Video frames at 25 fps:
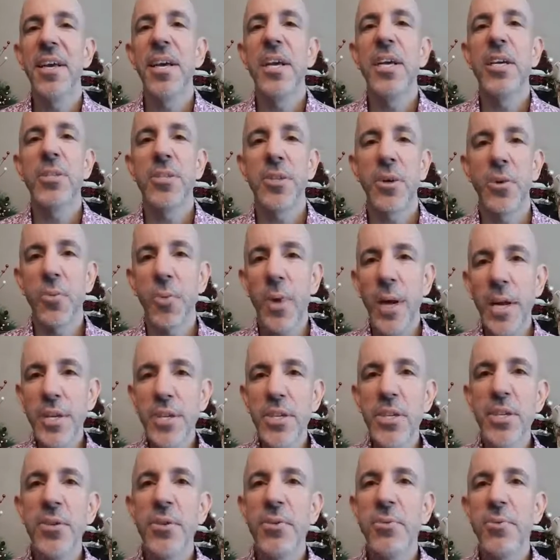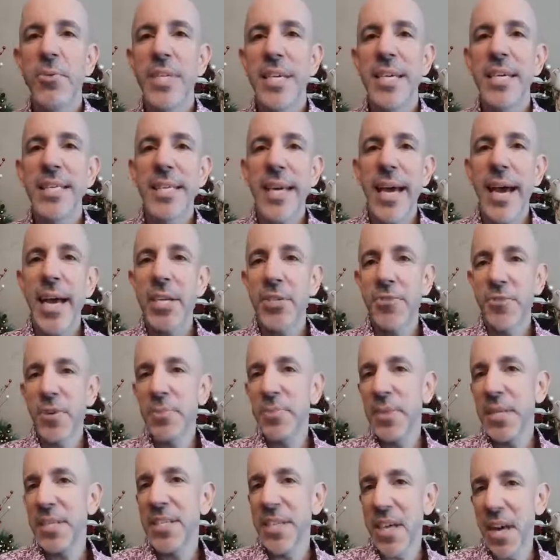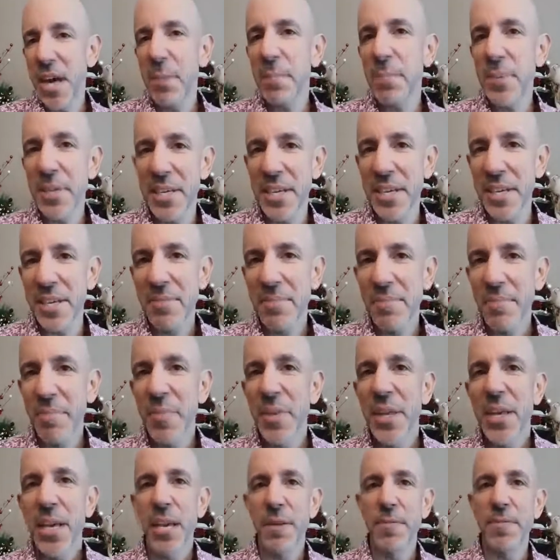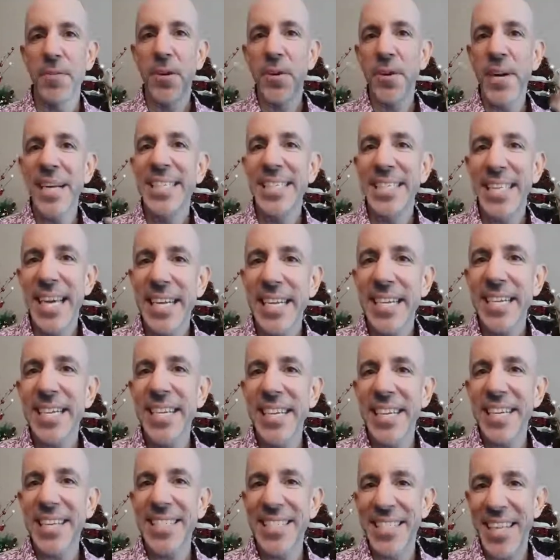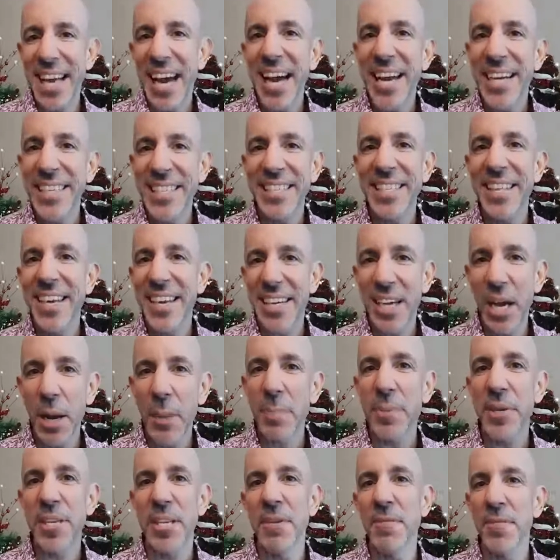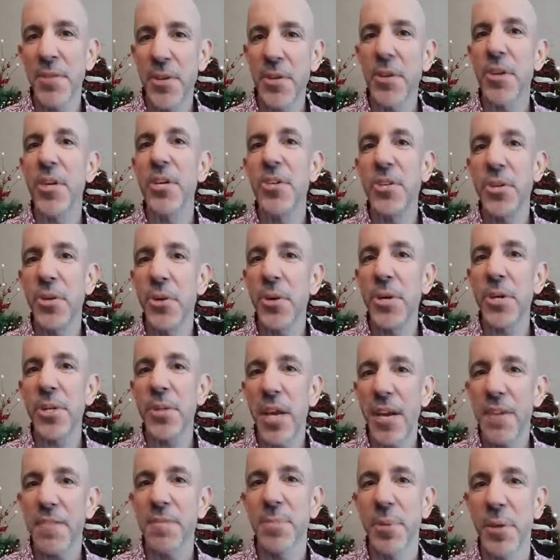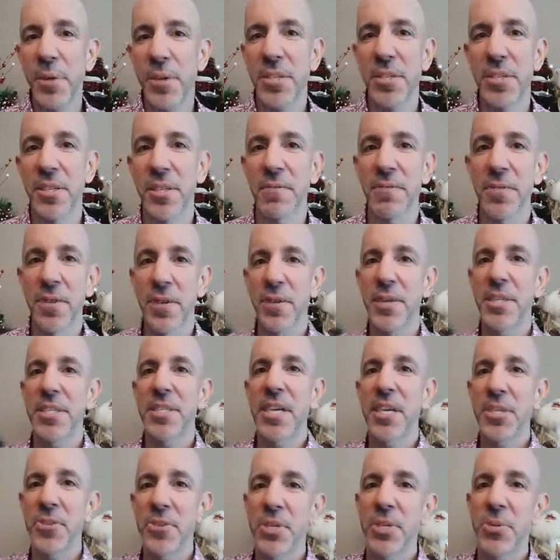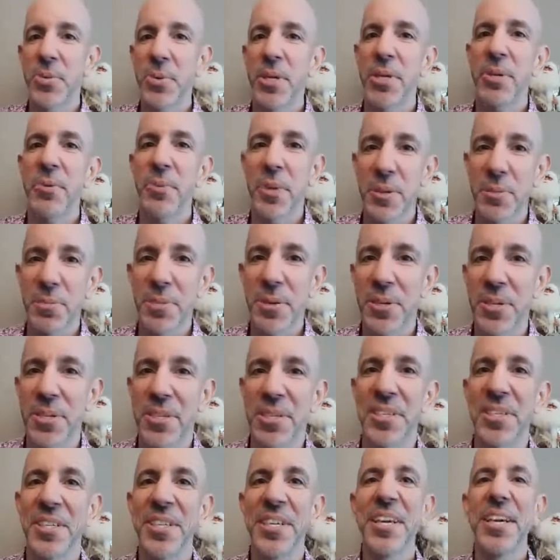So when you detach from this company, if your identity is tied to that company, if you're a New York Life person, if you're a Century 21 person,